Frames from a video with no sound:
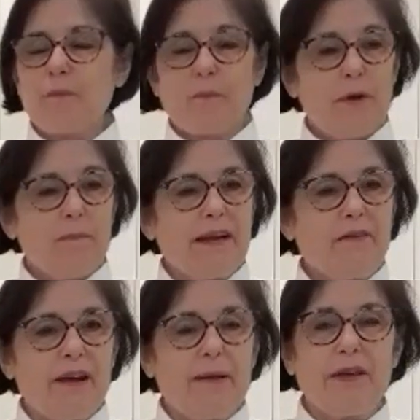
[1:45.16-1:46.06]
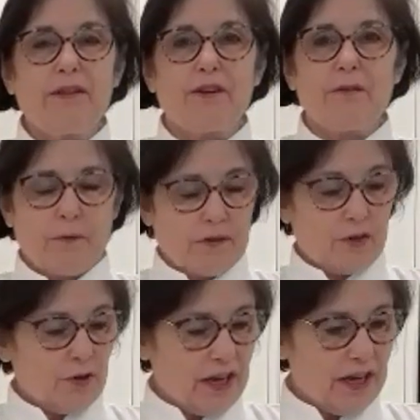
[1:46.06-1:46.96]
when my grandmother was
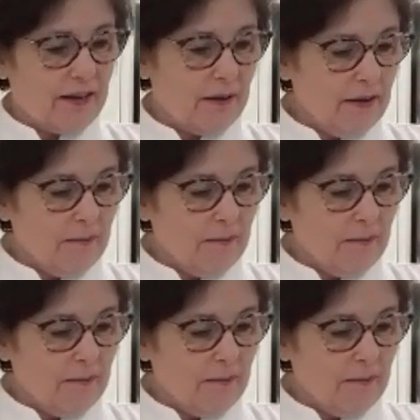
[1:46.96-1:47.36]
cooking,